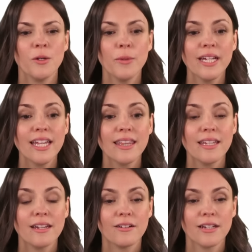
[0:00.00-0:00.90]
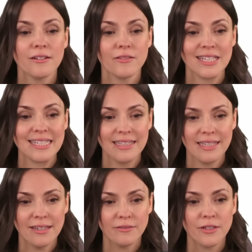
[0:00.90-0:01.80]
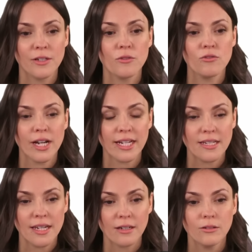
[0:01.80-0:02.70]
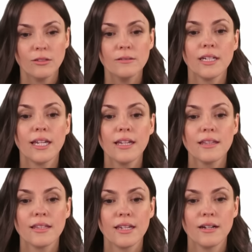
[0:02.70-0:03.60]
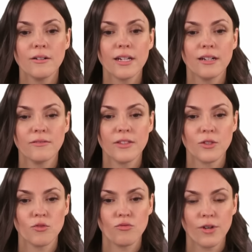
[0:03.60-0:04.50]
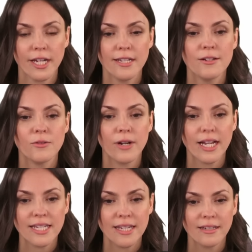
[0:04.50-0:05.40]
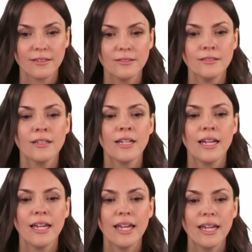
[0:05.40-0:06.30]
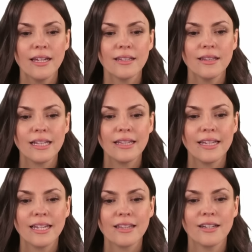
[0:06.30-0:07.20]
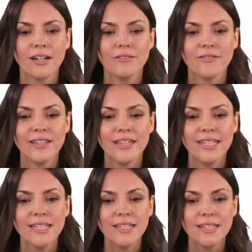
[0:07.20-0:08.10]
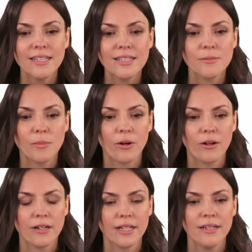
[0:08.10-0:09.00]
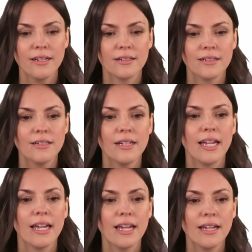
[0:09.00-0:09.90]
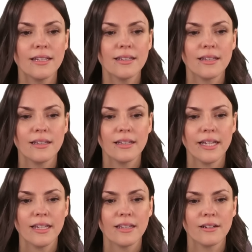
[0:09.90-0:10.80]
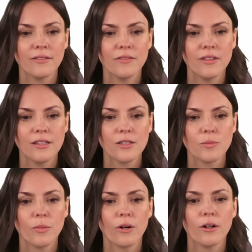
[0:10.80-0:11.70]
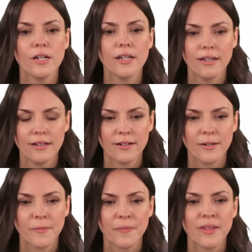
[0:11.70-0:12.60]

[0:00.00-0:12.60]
We get the area of this left rectangle and the area of this right rectangle and the length of this part here and the length of this part here.